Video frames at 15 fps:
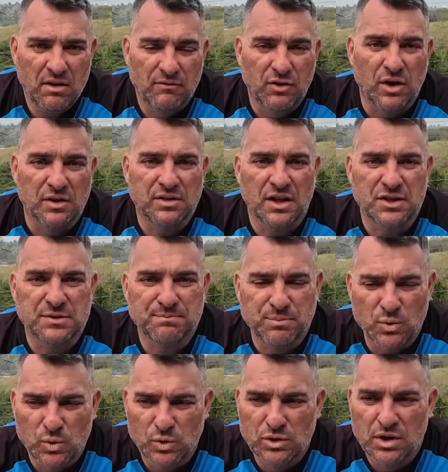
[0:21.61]
I've got that
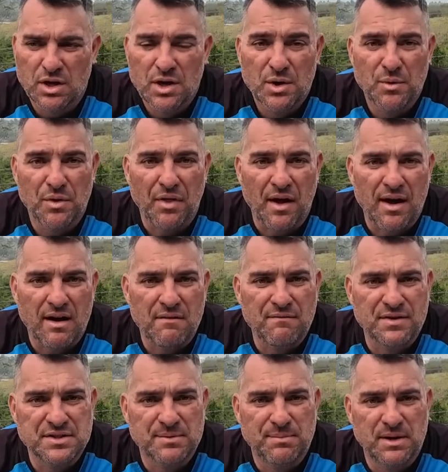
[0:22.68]
spooled with a high
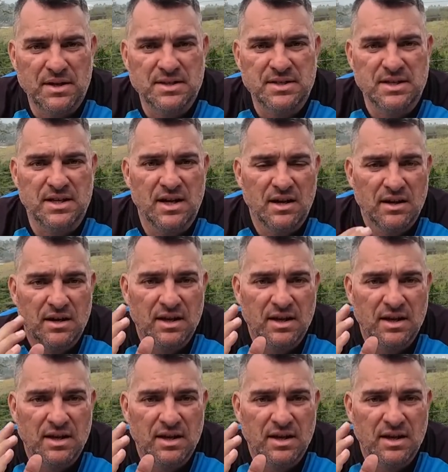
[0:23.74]
visibility